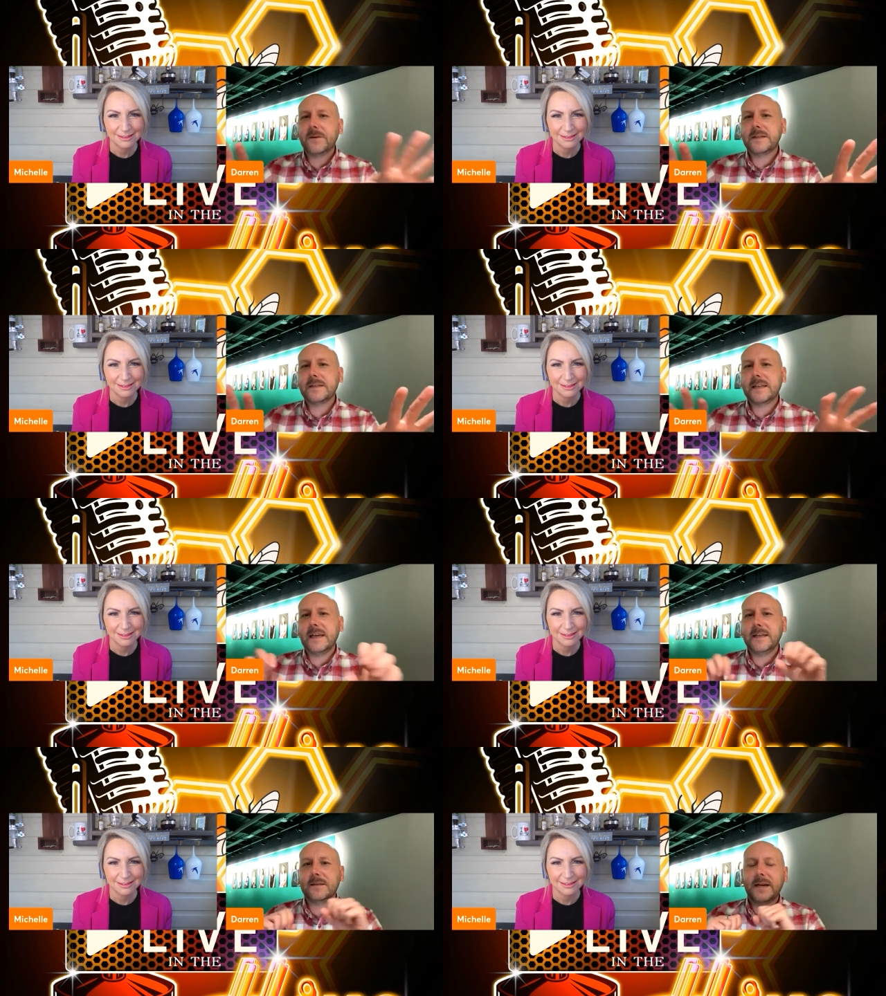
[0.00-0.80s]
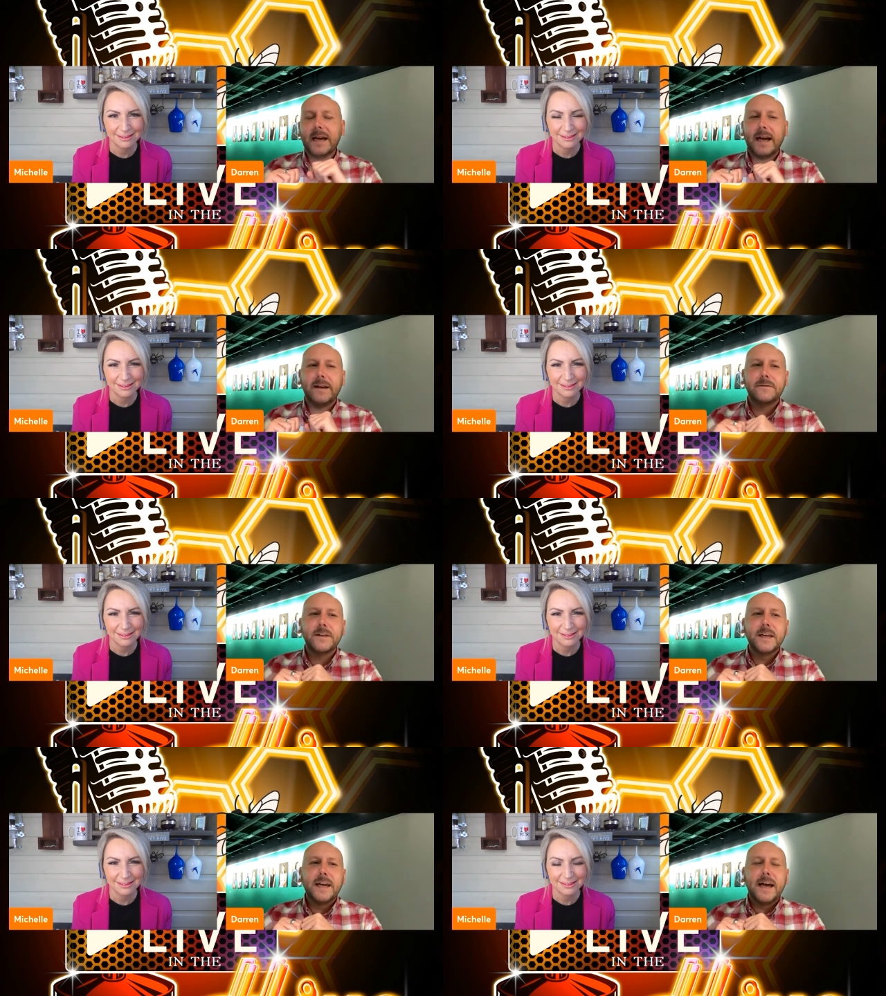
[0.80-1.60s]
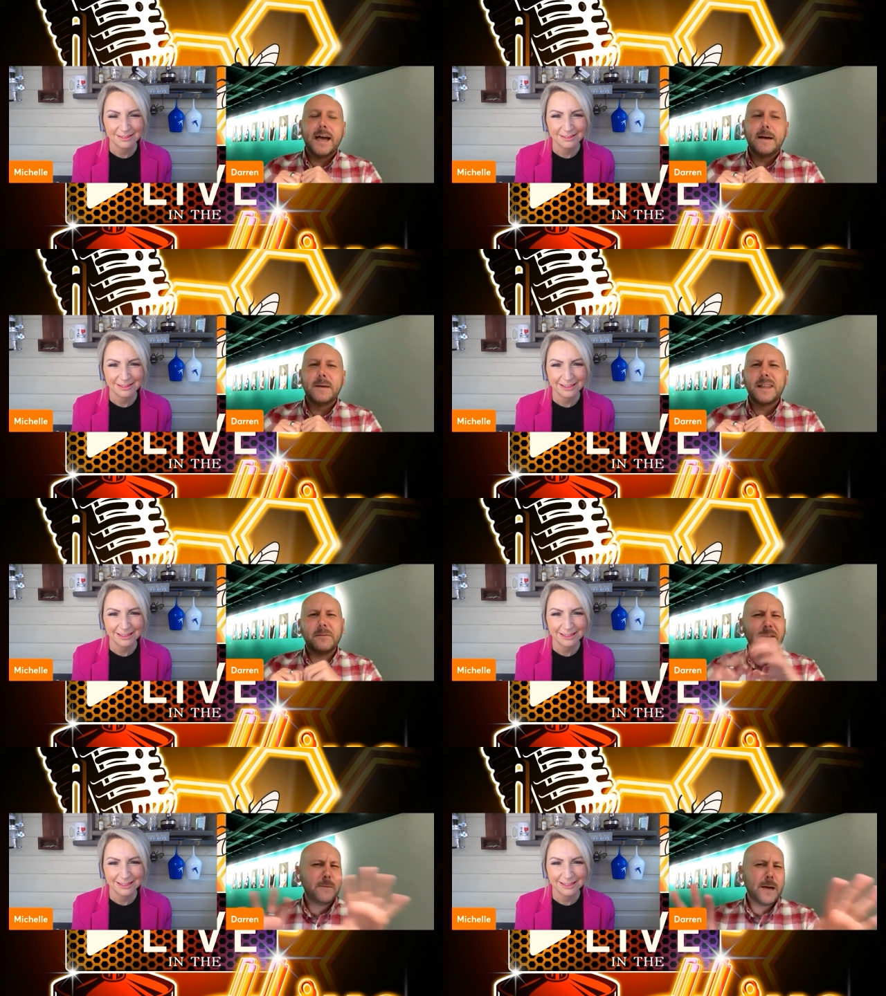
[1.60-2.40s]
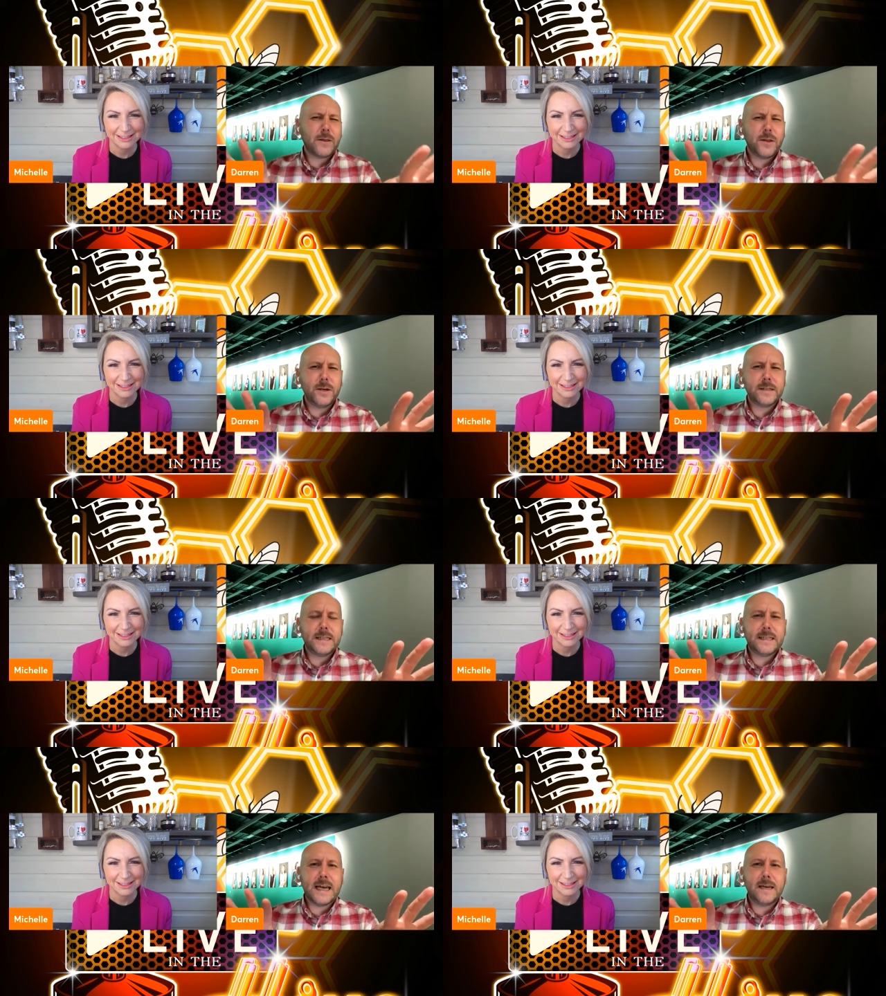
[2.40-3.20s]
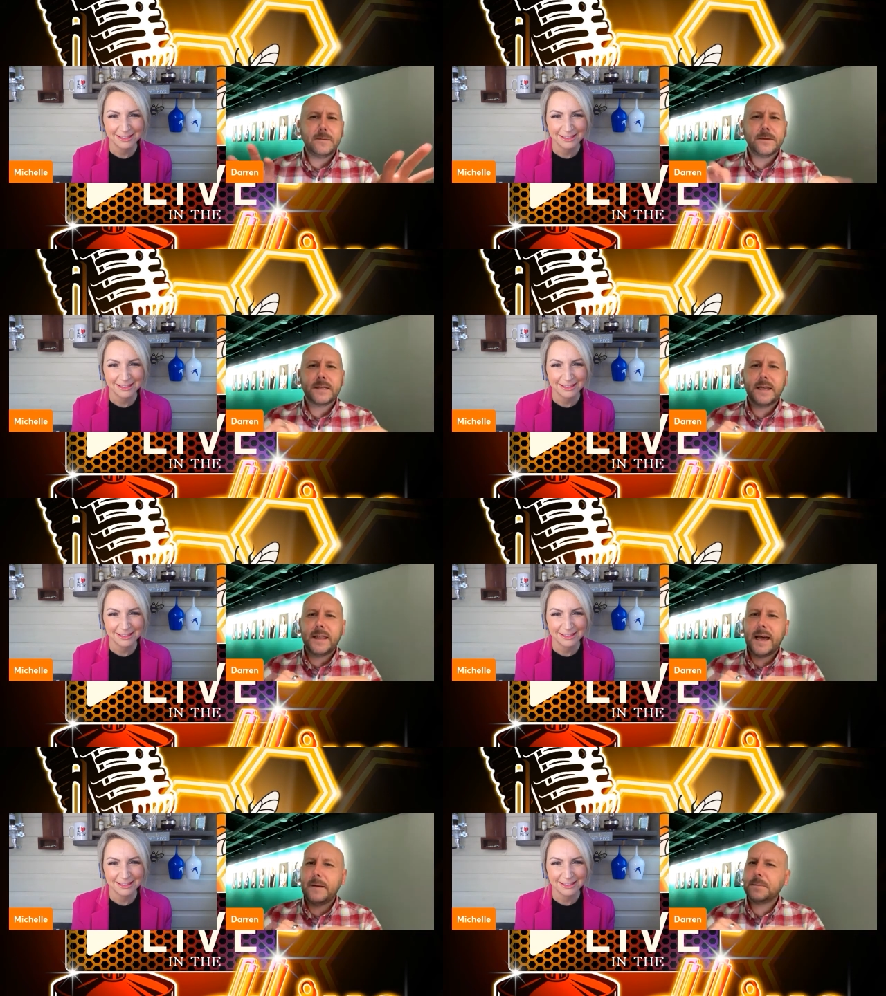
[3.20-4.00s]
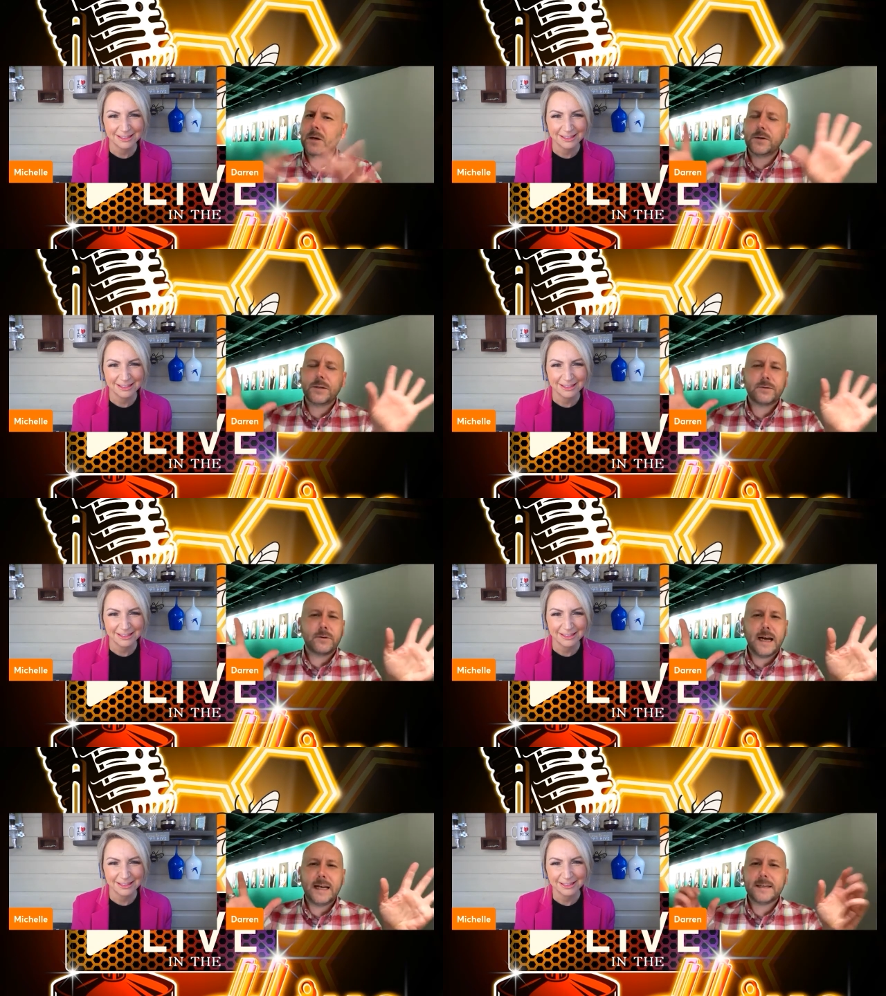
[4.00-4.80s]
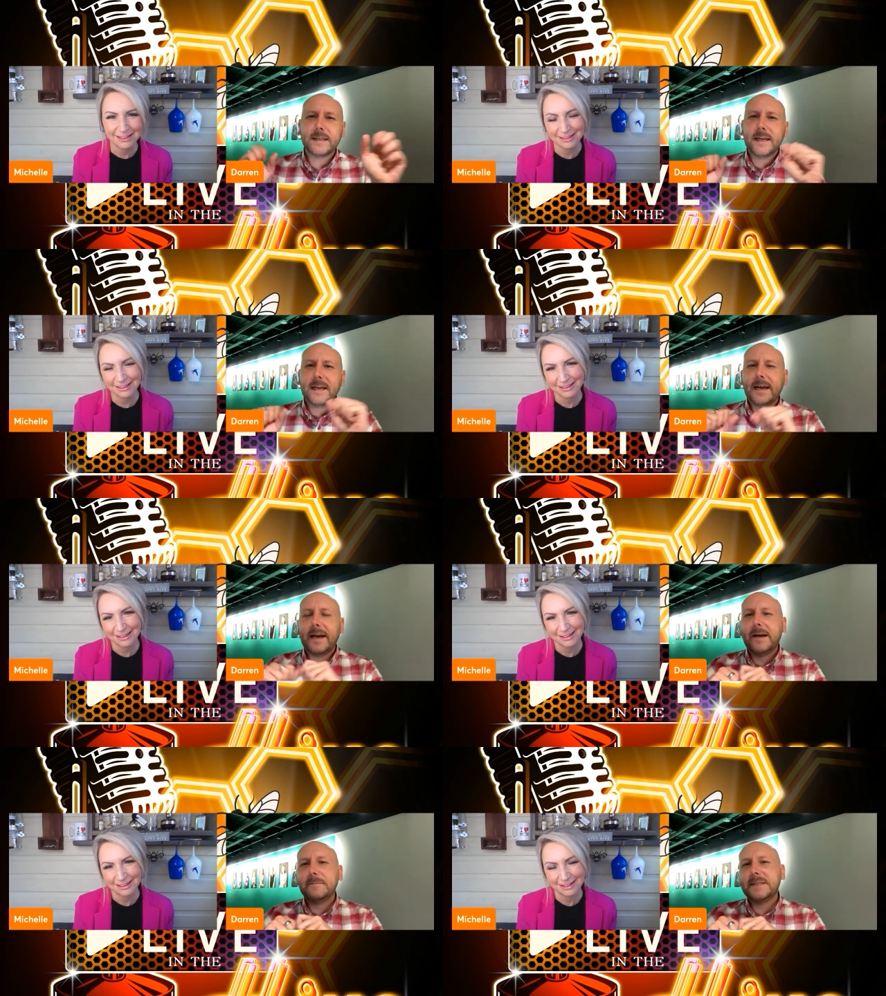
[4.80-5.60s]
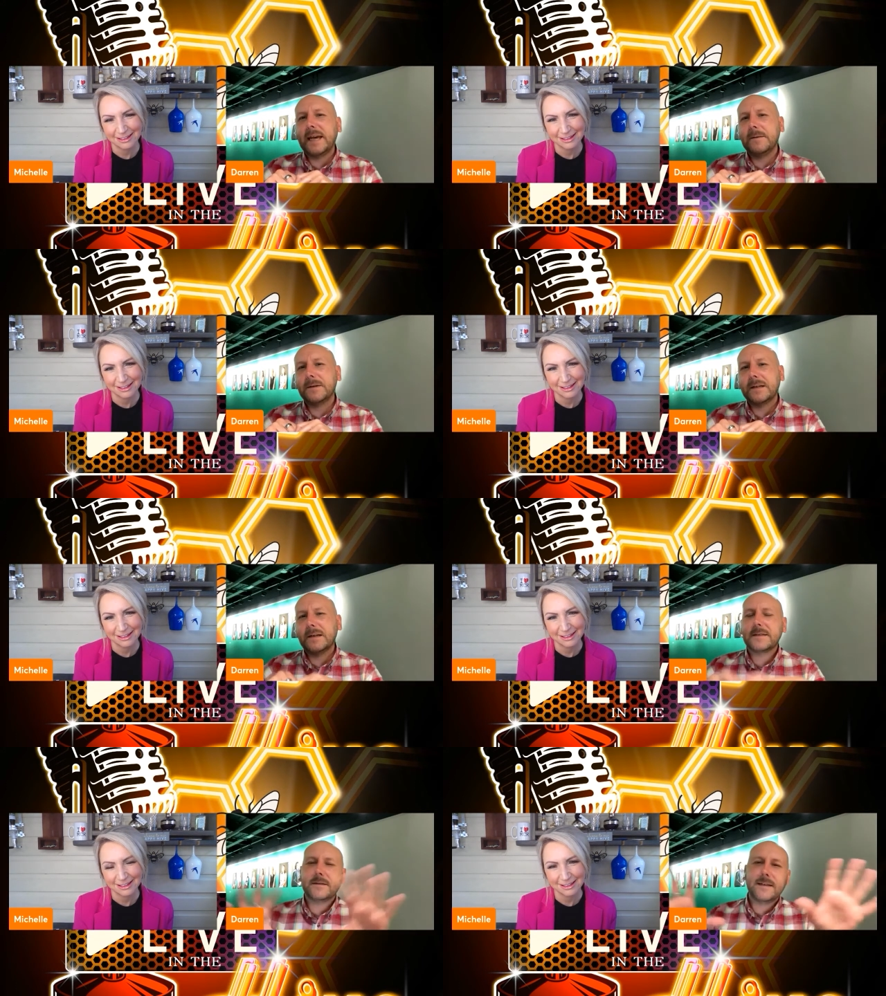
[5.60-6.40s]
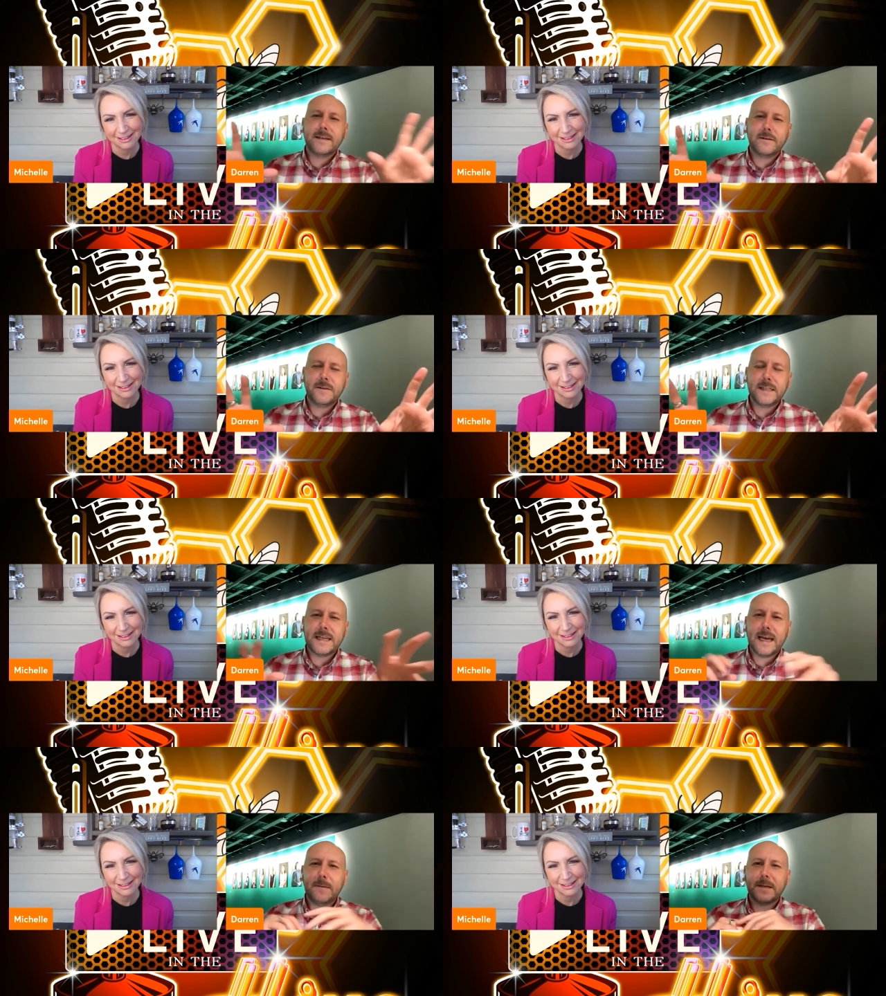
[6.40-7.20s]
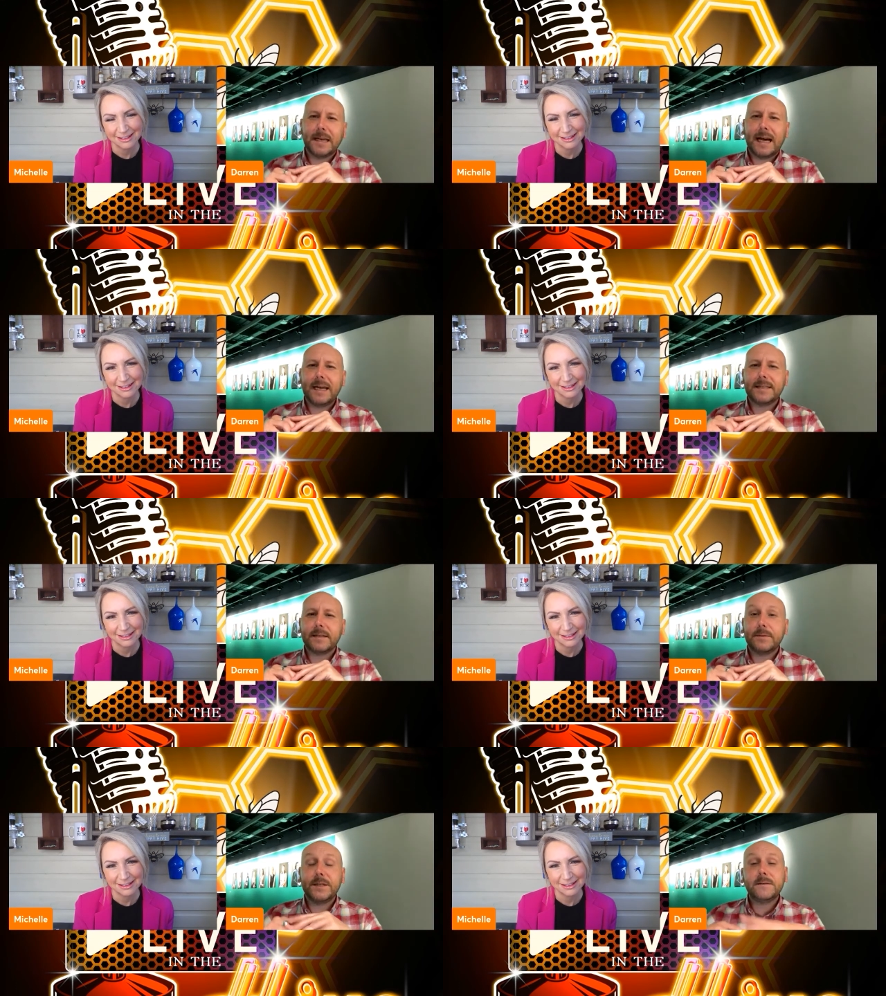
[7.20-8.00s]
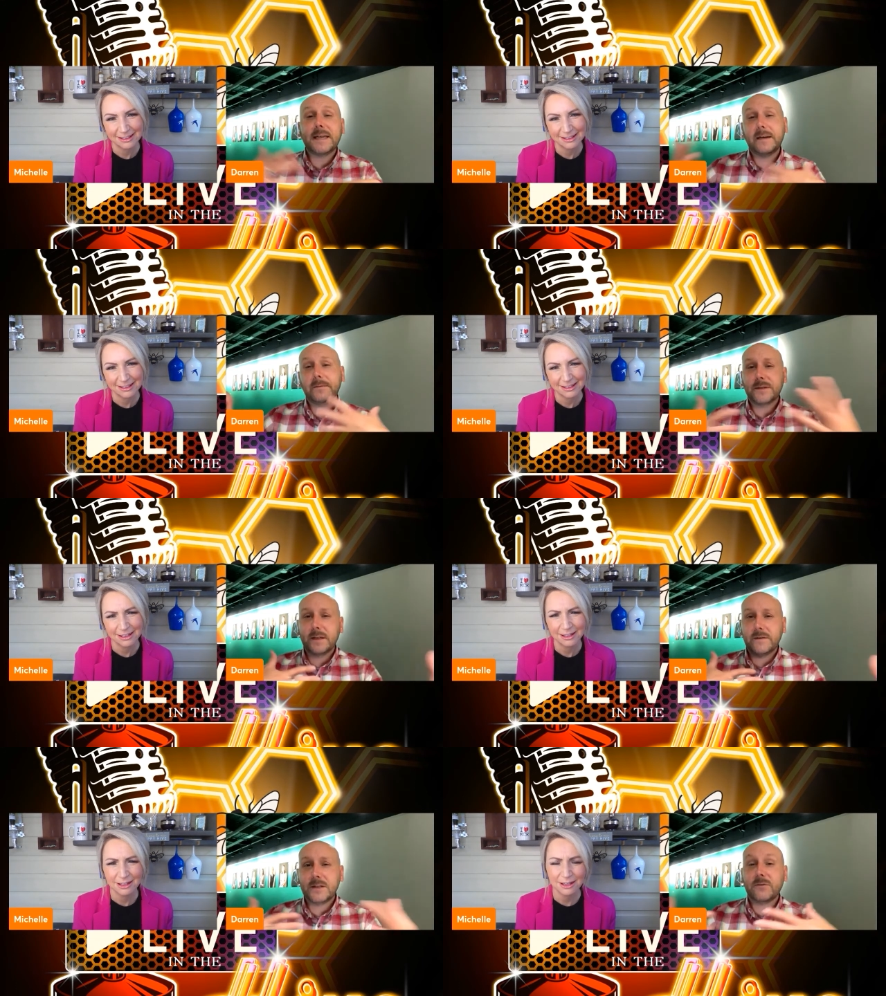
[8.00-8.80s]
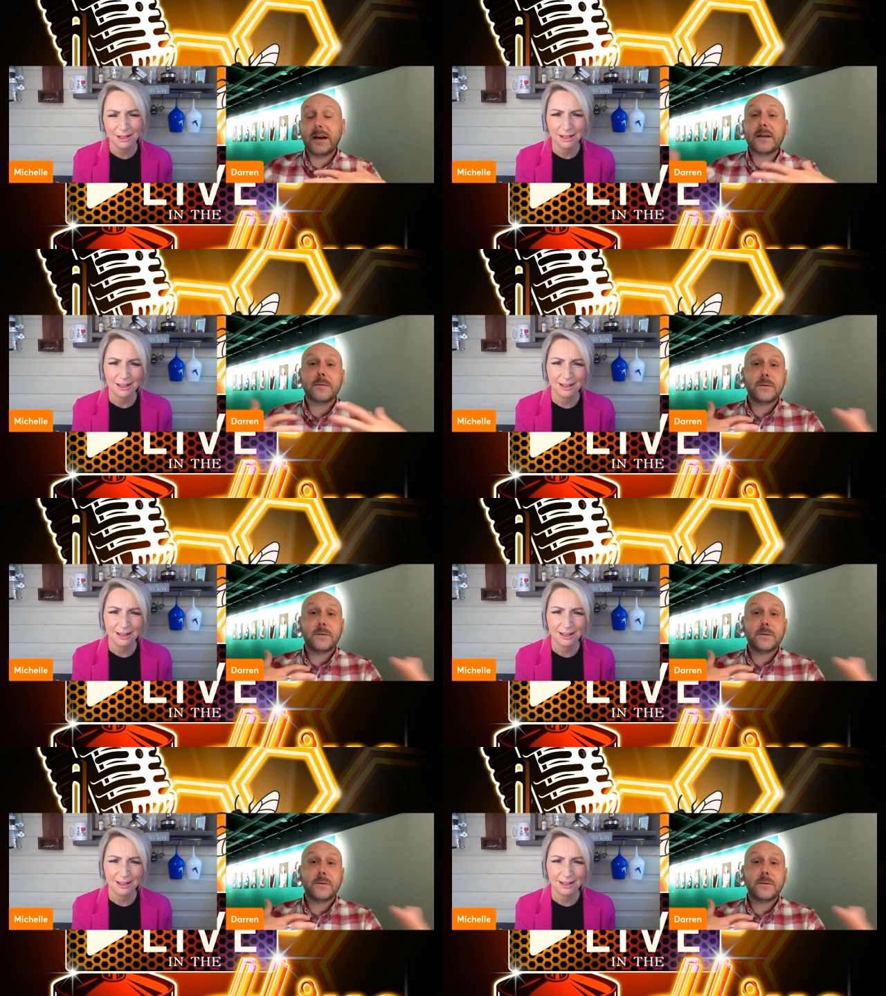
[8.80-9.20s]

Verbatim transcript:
Speaker 1: all the seats we have. Um, I think we have about thirty tables in there, plush red, um, tablecloths, lovely table lights. And we do table service throughout the